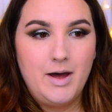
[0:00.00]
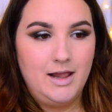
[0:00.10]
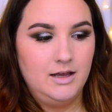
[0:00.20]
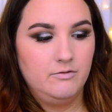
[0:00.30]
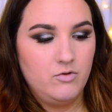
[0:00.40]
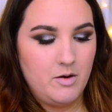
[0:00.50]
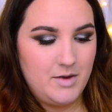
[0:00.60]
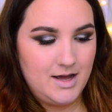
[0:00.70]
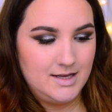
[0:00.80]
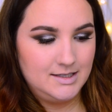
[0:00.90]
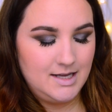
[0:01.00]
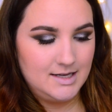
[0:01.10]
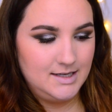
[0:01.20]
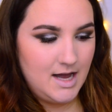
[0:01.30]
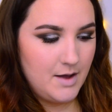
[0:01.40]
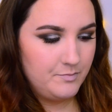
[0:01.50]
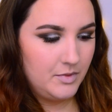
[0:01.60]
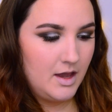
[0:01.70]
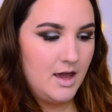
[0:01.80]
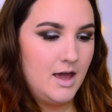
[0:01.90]
palette from Anastasia
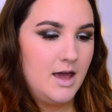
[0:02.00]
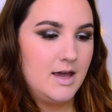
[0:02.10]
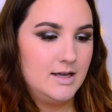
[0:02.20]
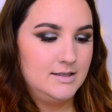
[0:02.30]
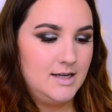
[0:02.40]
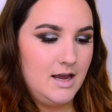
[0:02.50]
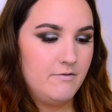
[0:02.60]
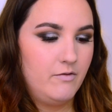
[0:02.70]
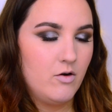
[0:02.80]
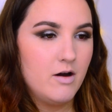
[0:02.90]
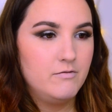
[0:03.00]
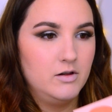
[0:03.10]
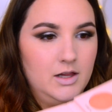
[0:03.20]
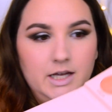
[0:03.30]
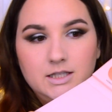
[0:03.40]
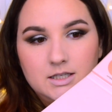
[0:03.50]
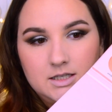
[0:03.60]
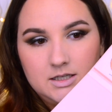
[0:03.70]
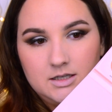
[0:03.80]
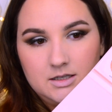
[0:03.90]
and take 4
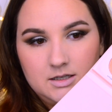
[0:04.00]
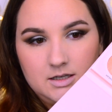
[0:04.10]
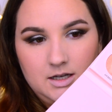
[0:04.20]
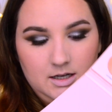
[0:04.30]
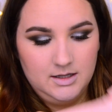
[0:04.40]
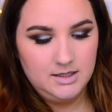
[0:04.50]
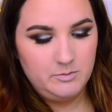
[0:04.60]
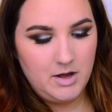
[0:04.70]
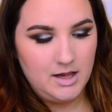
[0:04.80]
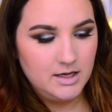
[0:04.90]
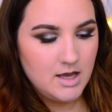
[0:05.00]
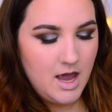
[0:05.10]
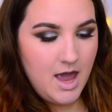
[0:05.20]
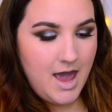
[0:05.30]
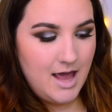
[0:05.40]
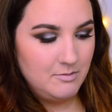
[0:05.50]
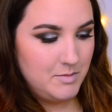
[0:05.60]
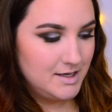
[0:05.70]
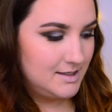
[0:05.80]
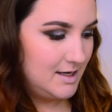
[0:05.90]
bullets in this palette and
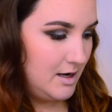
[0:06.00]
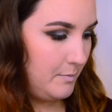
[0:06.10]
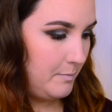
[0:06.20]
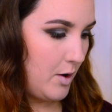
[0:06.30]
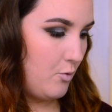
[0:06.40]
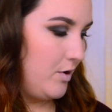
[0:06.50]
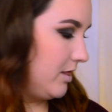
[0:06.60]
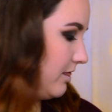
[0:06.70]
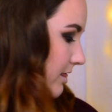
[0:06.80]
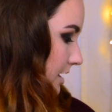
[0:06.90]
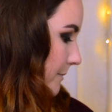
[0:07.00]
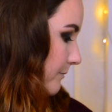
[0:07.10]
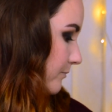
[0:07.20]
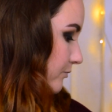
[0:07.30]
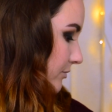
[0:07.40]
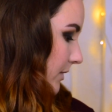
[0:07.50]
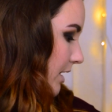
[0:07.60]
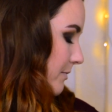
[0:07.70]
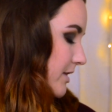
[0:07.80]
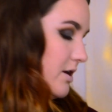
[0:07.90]
mix it up with
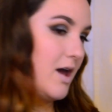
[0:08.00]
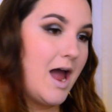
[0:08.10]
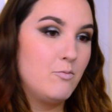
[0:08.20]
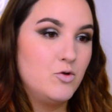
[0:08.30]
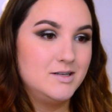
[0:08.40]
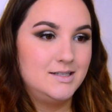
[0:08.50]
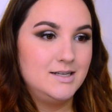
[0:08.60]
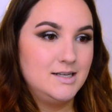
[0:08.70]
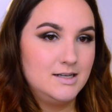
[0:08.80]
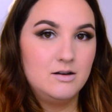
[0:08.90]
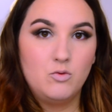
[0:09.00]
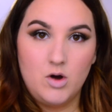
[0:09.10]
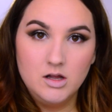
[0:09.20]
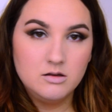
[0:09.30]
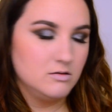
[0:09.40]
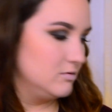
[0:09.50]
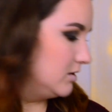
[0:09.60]
the Amrezy one.